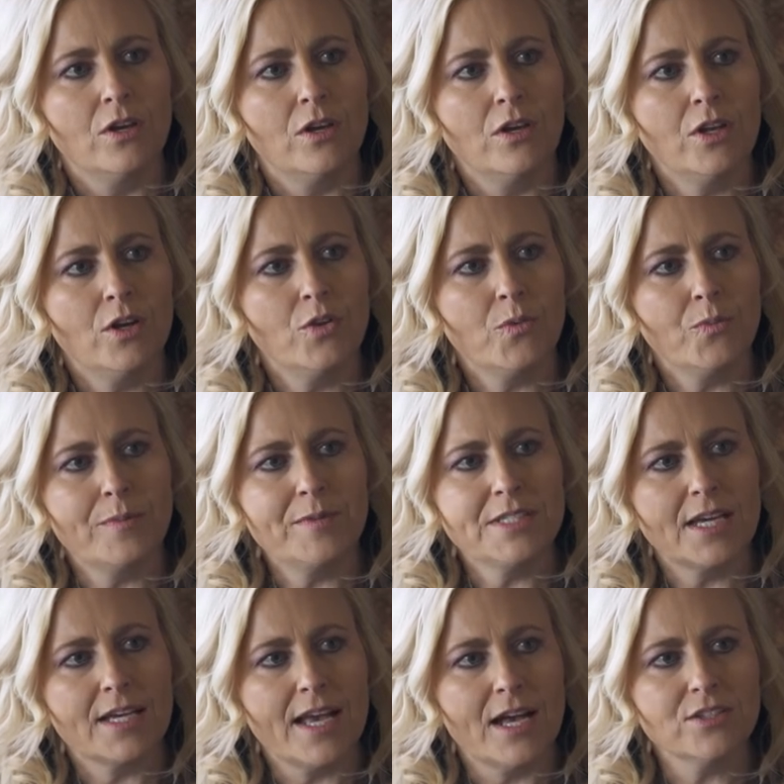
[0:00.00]
you know, on the Women
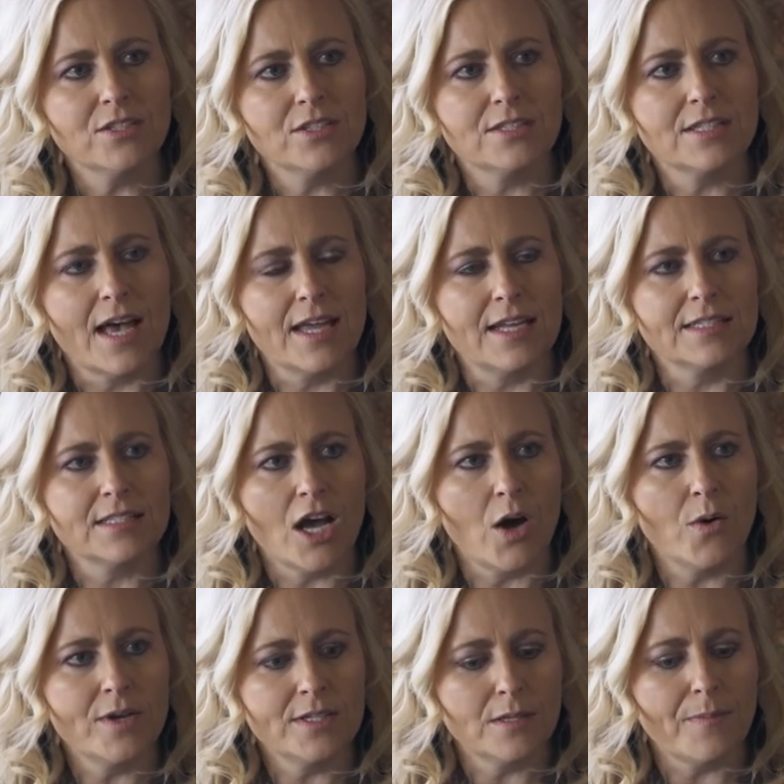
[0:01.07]
Tech Council side, it's
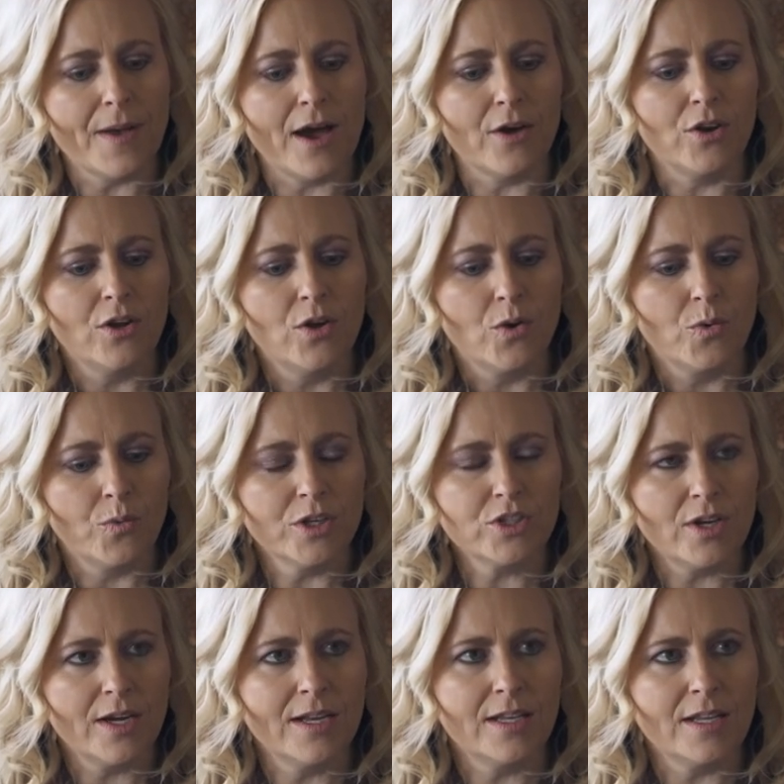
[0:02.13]
always about we're
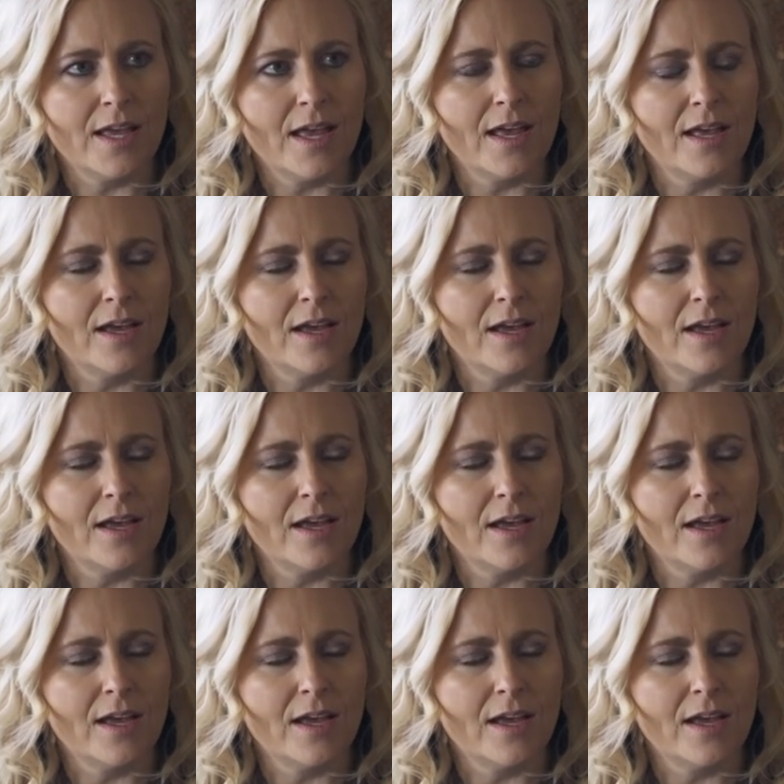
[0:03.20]
trying to